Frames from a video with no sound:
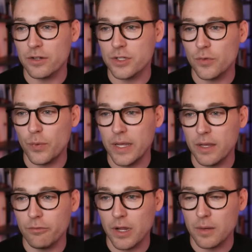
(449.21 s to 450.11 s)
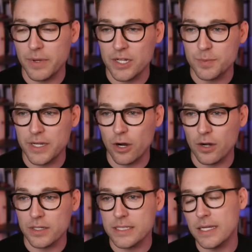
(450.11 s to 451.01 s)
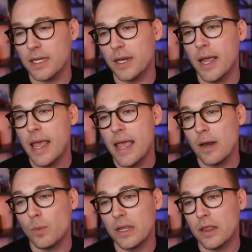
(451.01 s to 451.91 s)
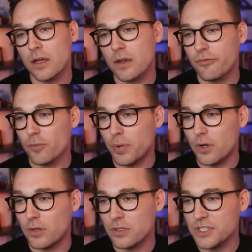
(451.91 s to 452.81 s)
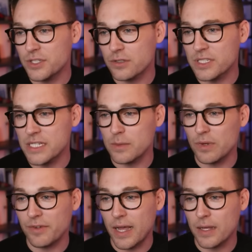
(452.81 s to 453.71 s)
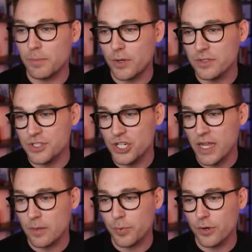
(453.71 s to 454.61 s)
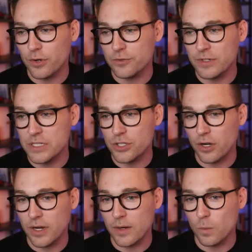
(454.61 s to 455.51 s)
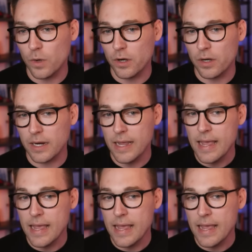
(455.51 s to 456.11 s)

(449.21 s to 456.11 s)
So if we run PHP artisan and we look for Pulse, you'll see we've got Pulse check, purge, restart, and work.